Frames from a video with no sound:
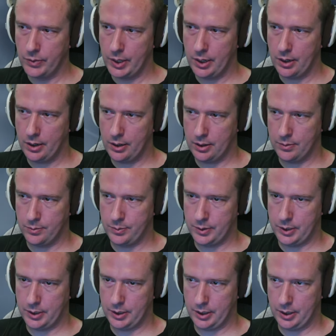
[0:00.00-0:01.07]

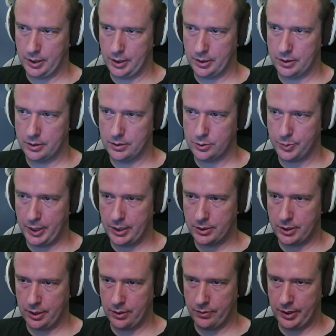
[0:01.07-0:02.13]
The space
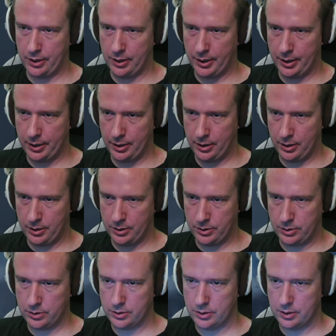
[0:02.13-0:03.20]
elevator here
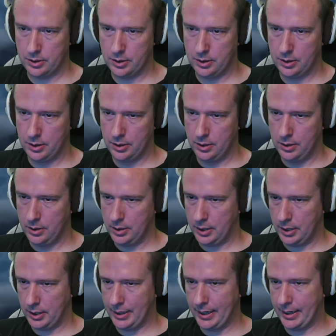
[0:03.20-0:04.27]
is
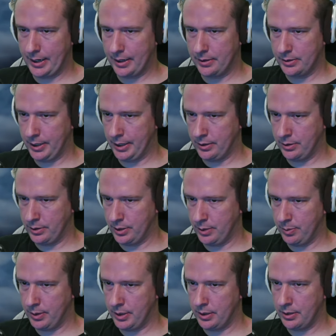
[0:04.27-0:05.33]
a lot of containers
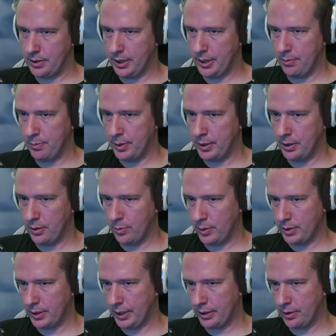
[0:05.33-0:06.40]
up at the top, but they're
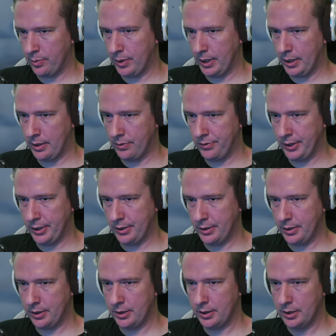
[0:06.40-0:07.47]
protected by a
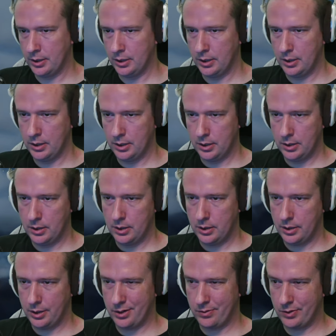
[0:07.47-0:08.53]
defender.
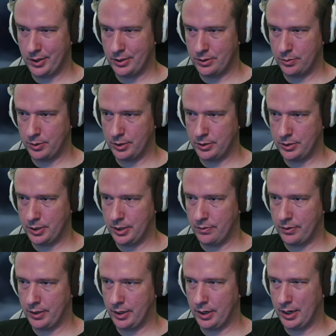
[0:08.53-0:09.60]
You can find some good stuff
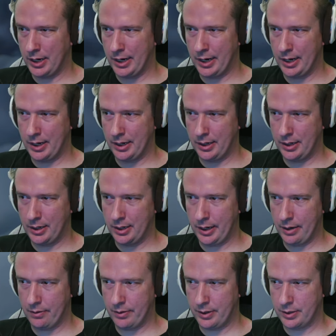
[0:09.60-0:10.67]
there. I
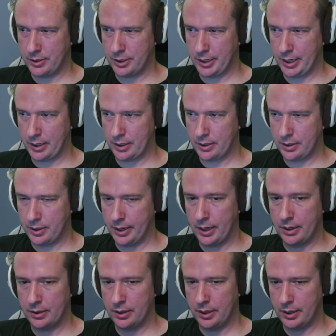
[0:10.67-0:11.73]
haven't checked
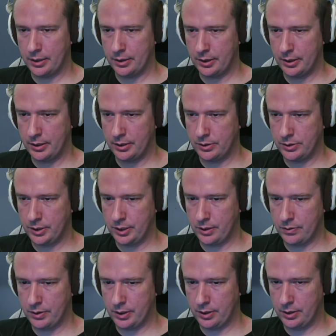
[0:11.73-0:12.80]
that lately to see
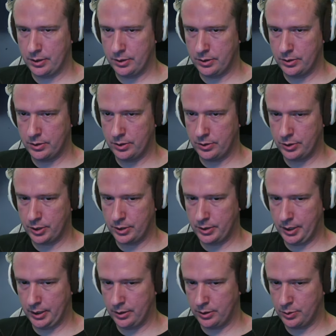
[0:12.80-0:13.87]
if there is those
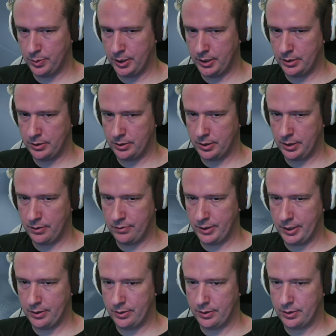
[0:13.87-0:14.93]
container spawns that I
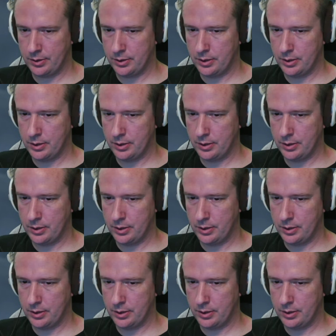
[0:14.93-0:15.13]
found.